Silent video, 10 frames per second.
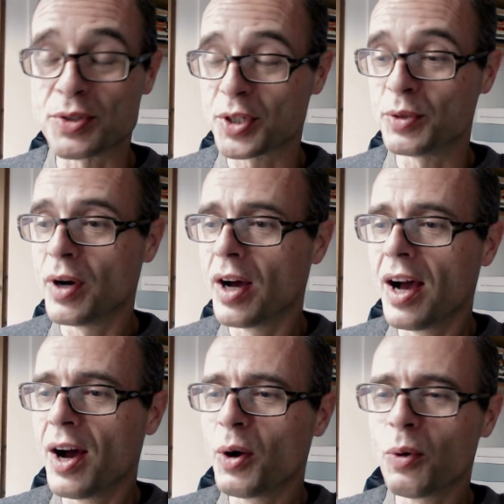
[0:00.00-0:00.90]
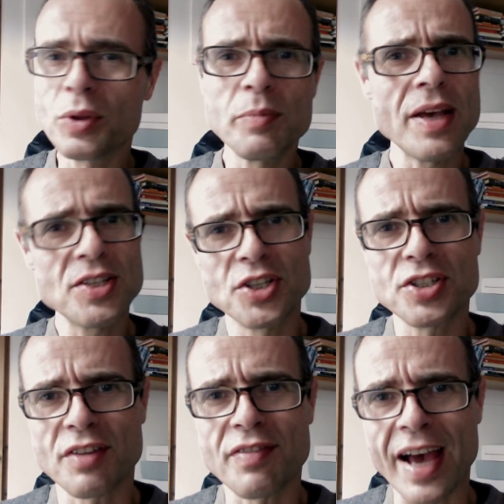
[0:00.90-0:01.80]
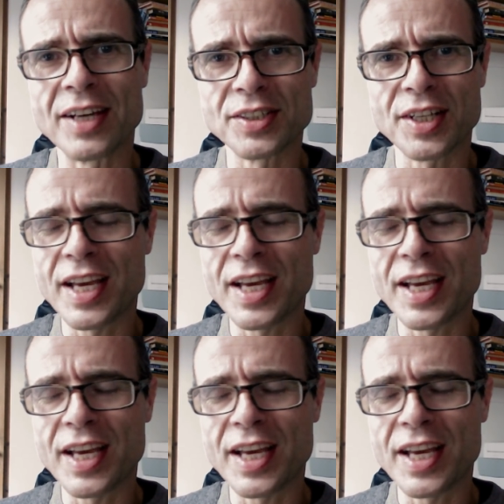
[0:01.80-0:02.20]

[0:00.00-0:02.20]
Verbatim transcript: to all the messages I've had.